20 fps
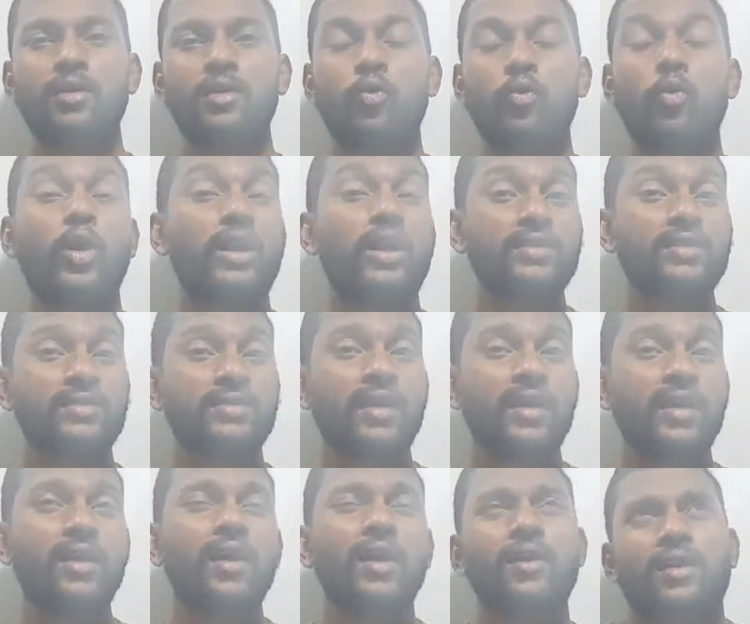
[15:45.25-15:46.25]
what is
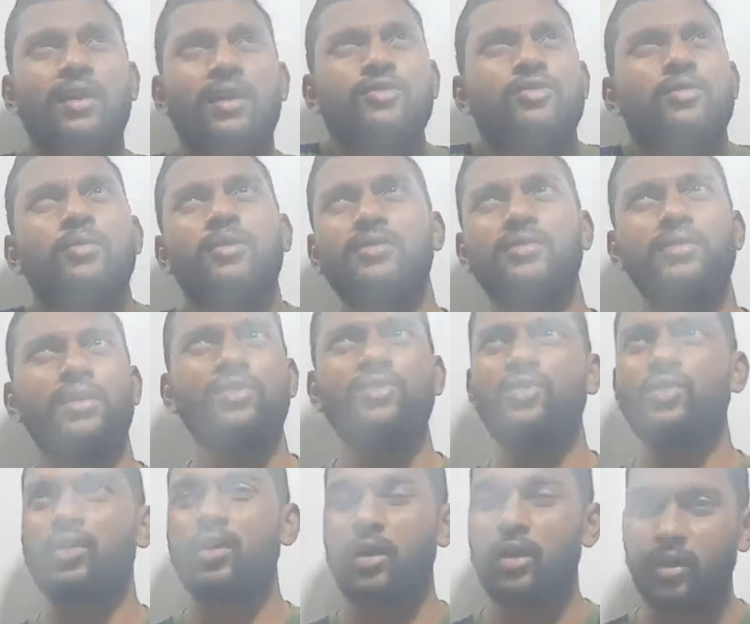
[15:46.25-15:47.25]
the transformer is
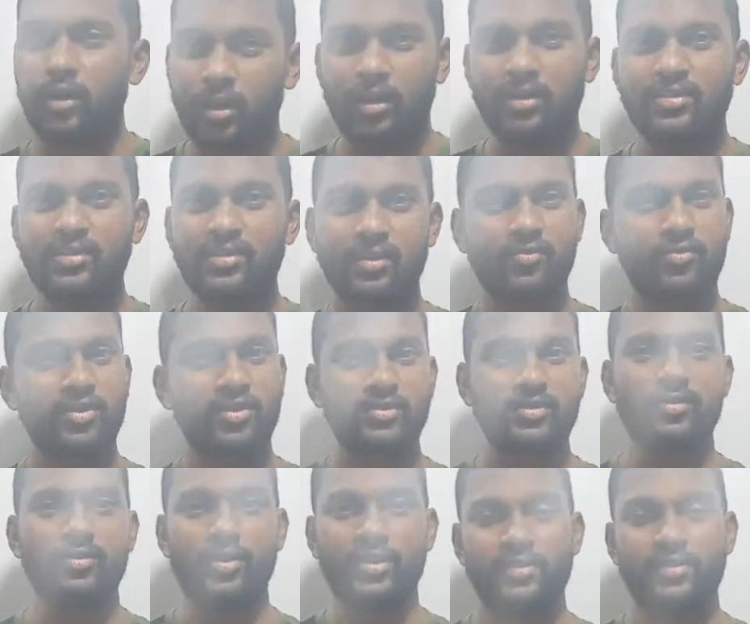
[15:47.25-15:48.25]
also called the constant flux
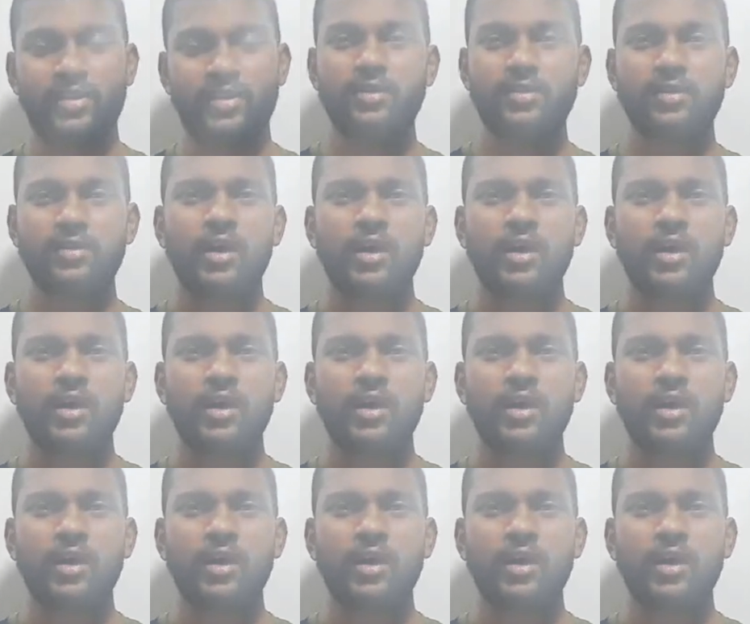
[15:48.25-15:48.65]
device, right?